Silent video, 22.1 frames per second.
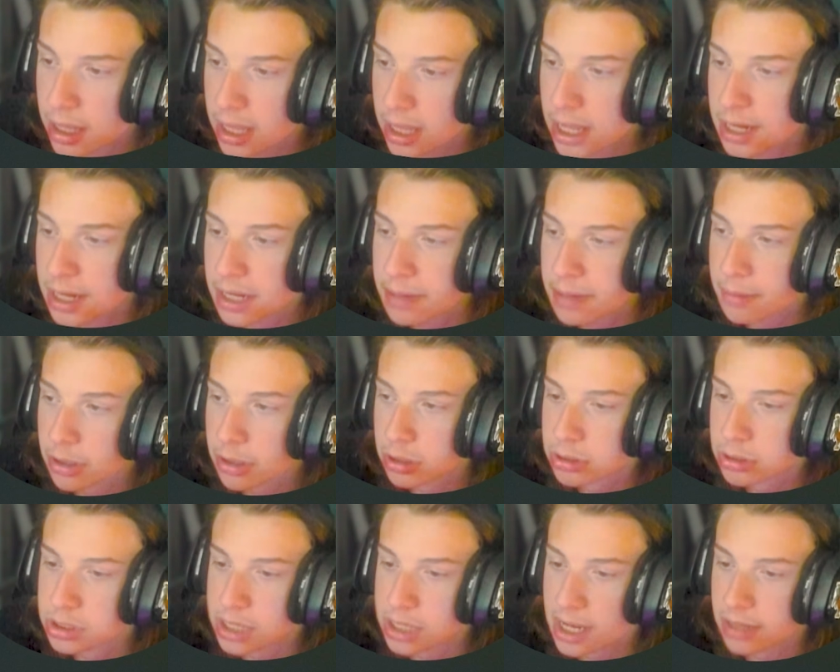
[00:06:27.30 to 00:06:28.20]
and
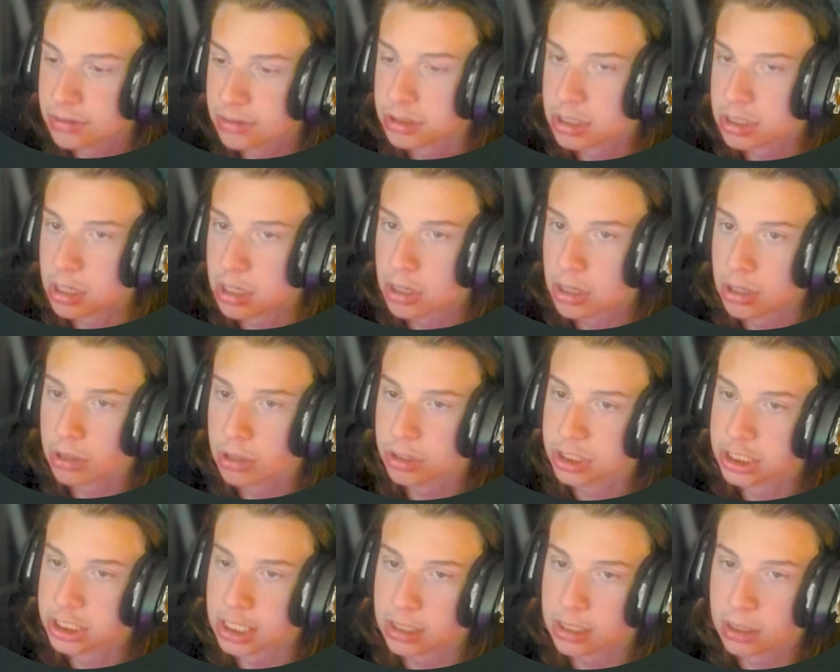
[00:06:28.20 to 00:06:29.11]
Hitmarker sounds are
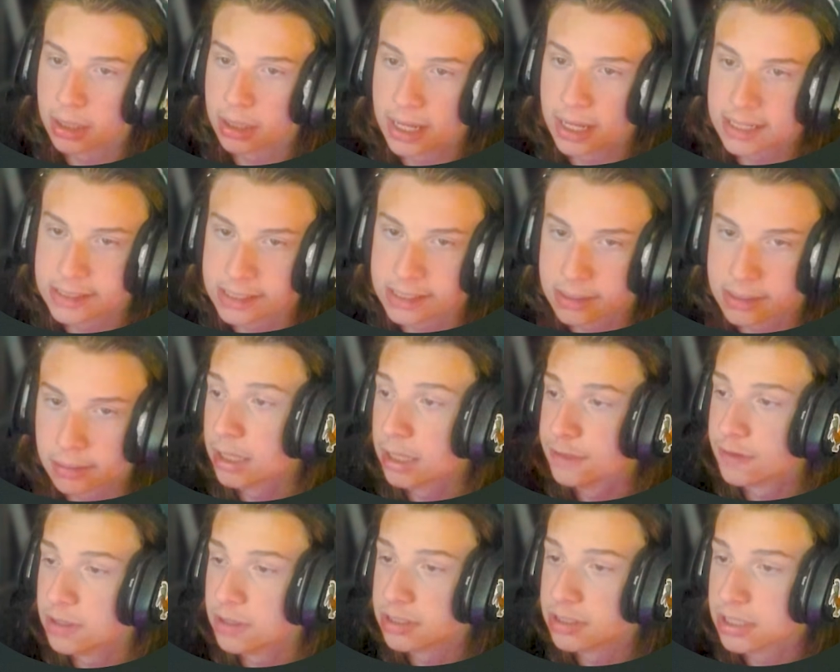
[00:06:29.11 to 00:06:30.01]
just on classic.
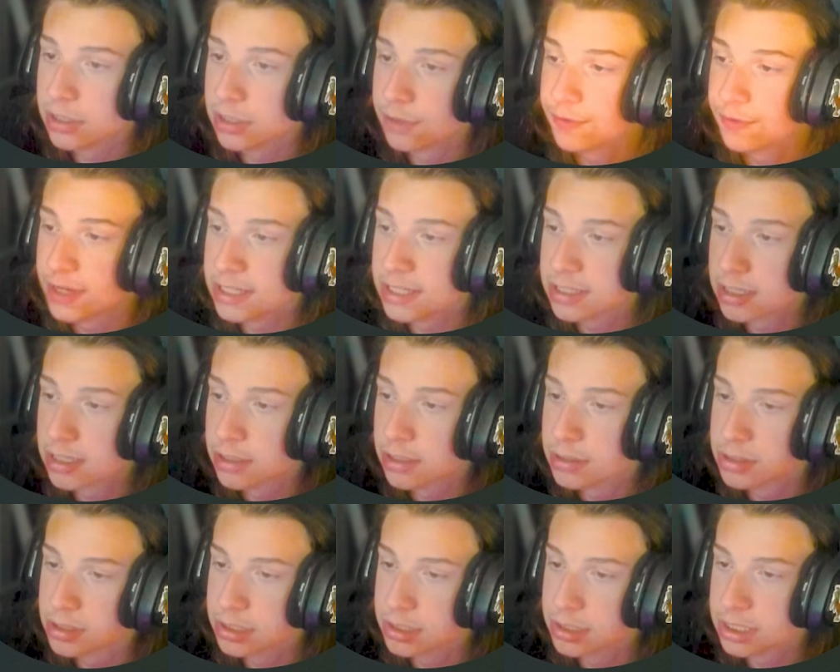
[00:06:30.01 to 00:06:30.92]
As far as interface
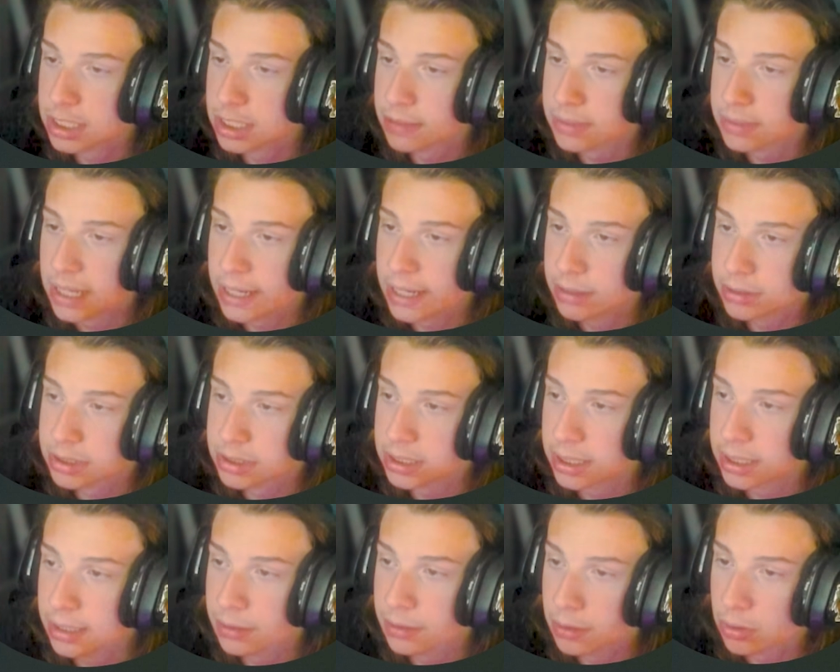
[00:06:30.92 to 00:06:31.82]
goes, there's subtitles
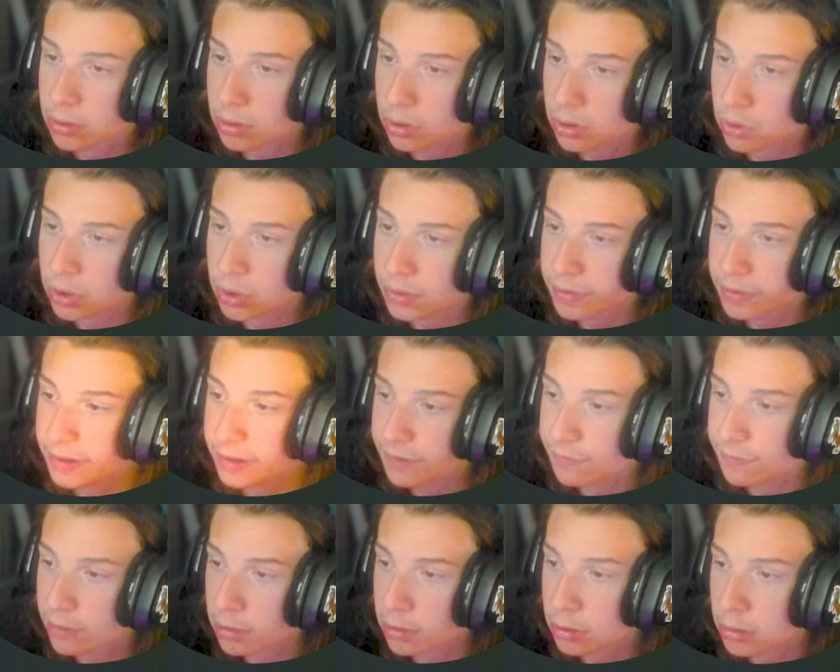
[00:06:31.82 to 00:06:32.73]
again, they're all on
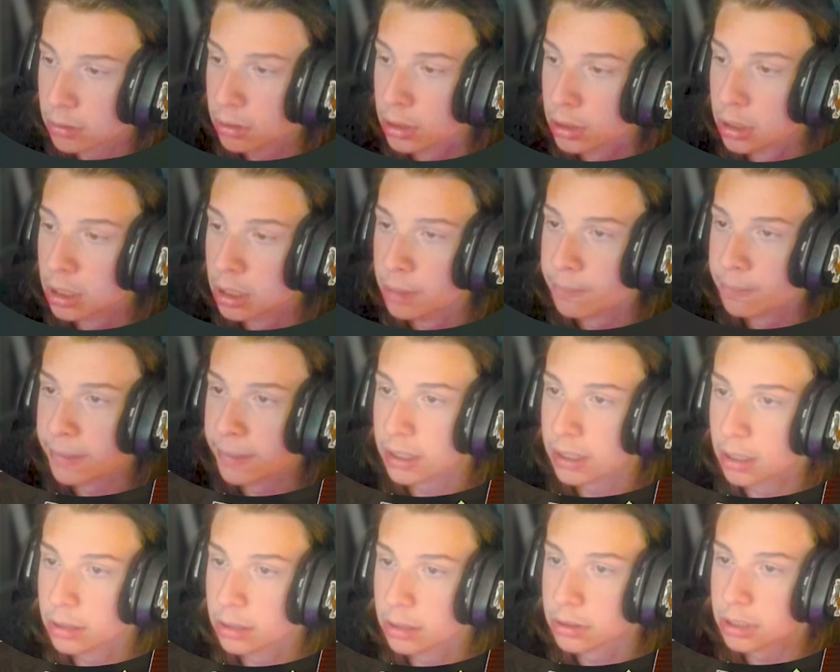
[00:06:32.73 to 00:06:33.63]
default. My
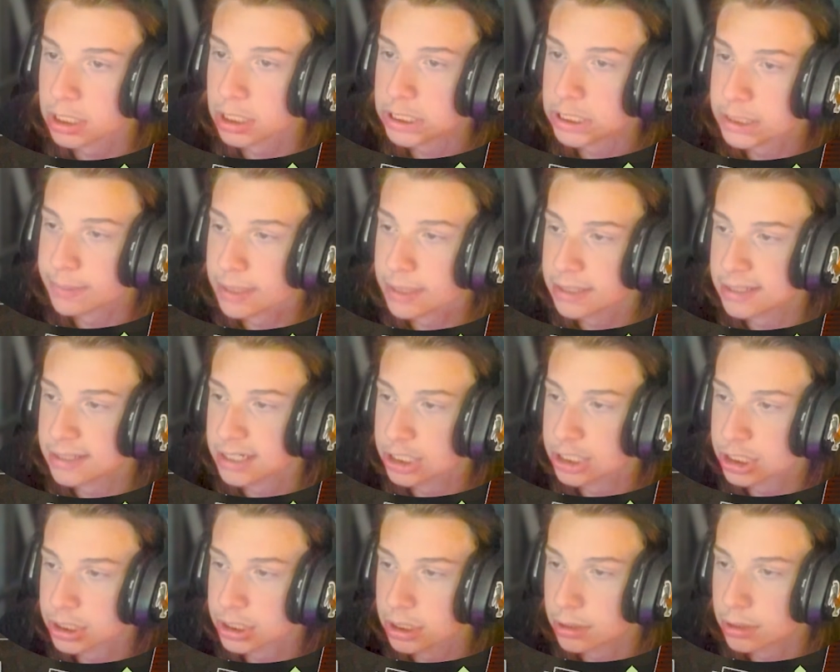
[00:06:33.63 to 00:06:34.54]
color
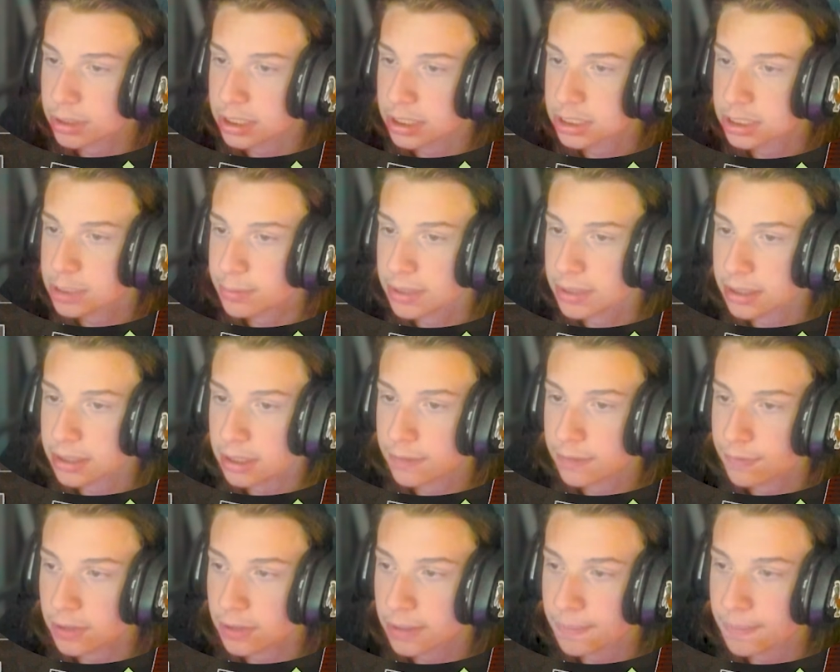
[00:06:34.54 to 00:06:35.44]
customization though is a bit
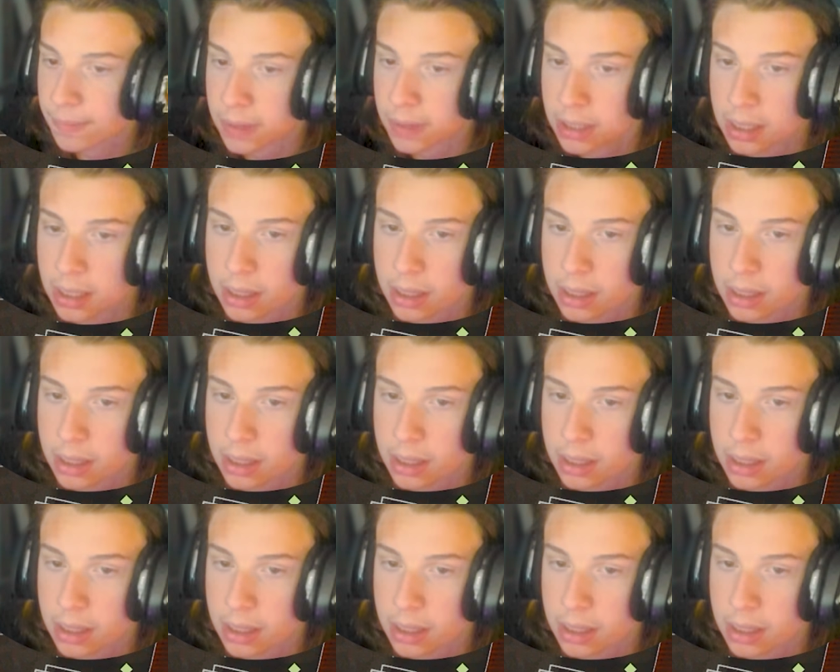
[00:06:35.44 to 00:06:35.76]
different.